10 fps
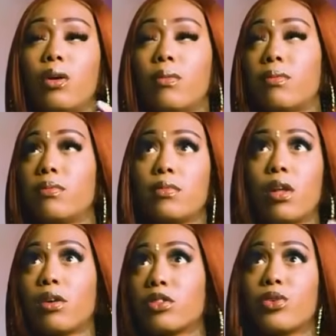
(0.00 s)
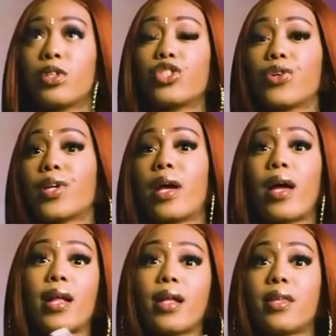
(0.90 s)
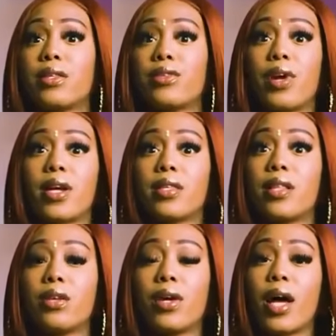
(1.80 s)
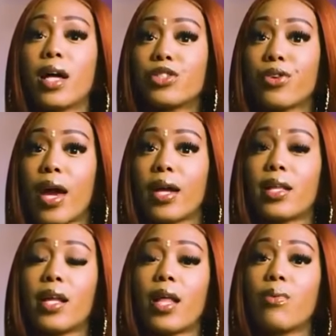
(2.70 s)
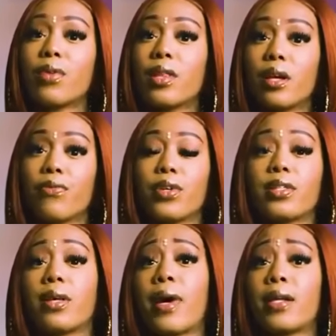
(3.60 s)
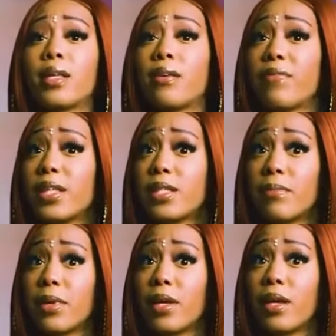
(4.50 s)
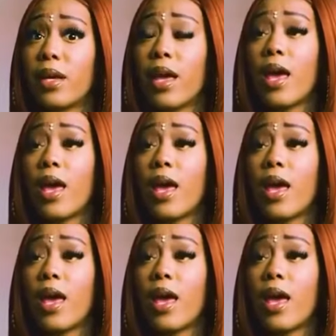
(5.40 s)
You know, long story short, I got out of this crazy little contract, and I was looking for somebody to invest in me.